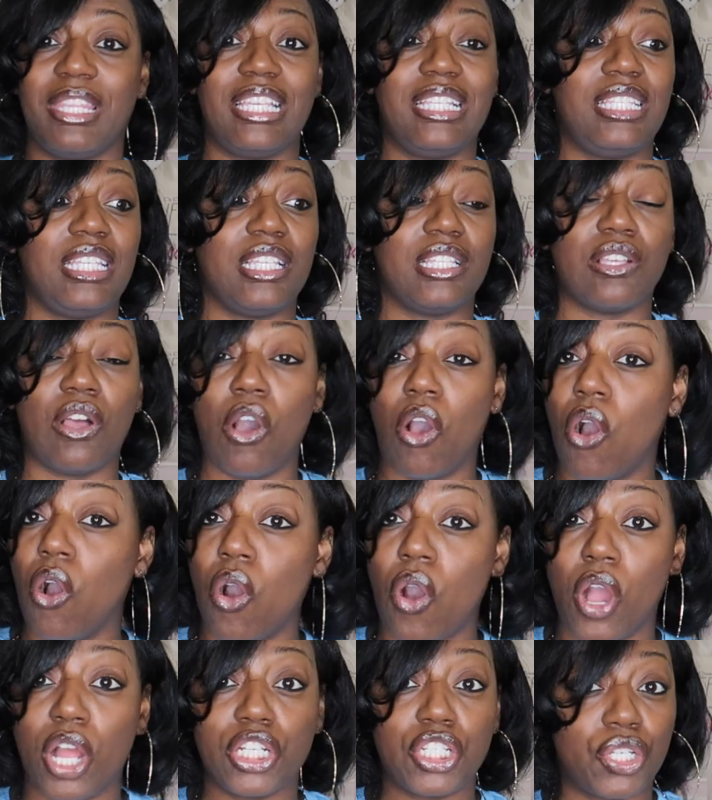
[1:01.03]
This is
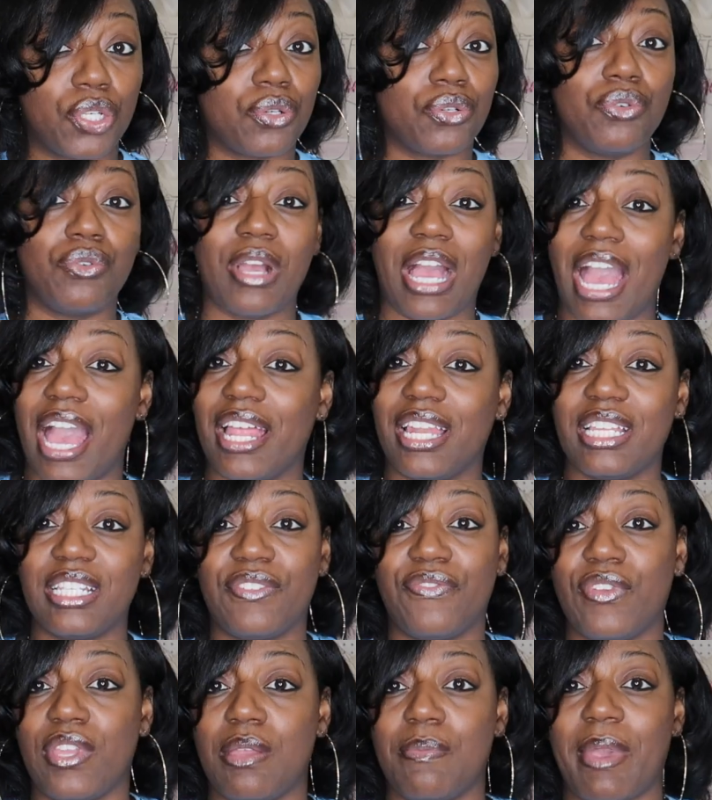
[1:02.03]
all true,
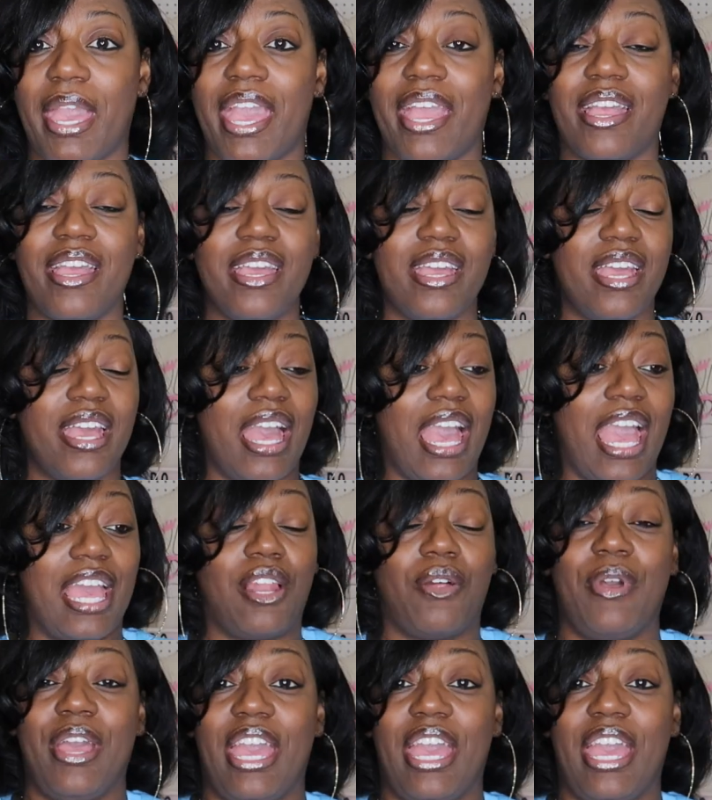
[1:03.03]
honest feedback. I don't